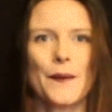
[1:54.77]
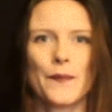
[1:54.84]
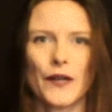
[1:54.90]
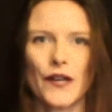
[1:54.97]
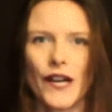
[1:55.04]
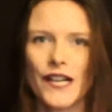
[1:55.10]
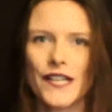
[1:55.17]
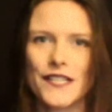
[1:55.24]

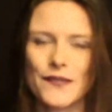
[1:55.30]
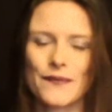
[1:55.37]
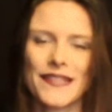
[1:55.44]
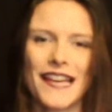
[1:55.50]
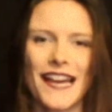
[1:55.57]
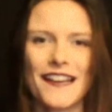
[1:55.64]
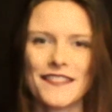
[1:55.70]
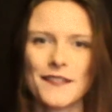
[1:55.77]
because
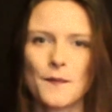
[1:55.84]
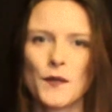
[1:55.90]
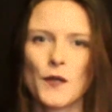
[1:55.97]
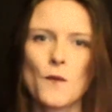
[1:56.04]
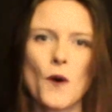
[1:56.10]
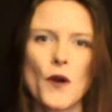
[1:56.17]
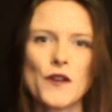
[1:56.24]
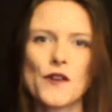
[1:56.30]
without them,
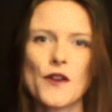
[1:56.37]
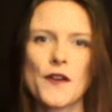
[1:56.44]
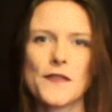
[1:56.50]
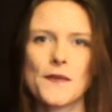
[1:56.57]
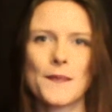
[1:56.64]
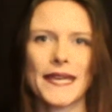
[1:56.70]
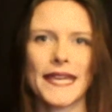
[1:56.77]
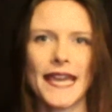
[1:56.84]
you won't know
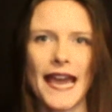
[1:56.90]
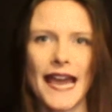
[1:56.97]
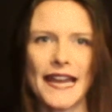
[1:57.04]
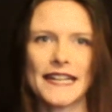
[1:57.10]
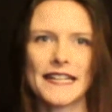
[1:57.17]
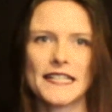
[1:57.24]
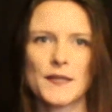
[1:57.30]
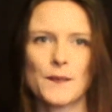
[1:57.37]
the
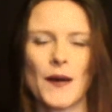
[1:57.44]
mechanics